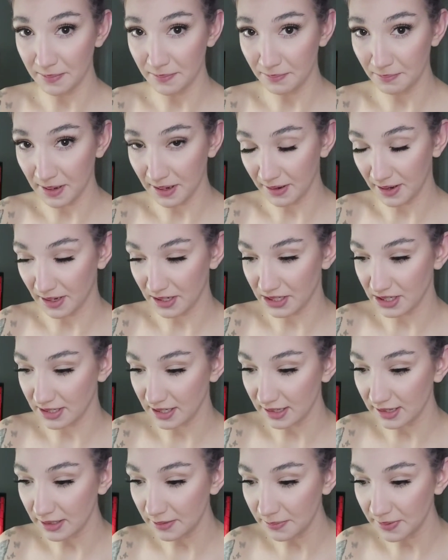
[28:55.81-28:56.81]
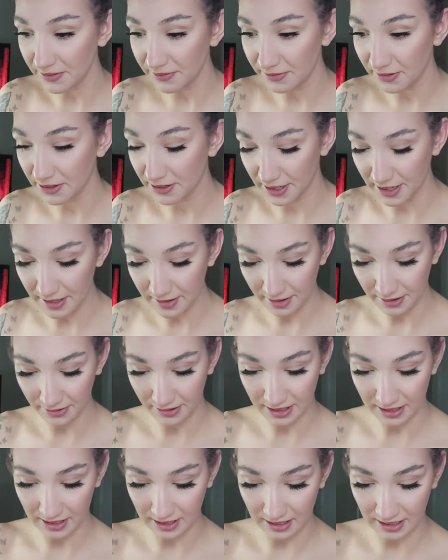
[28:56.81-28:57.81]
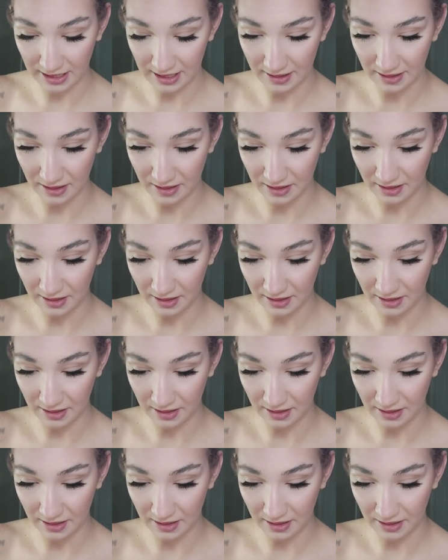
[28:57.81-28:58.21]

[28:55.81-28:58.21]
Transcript: mirror just a little bit forward so I can get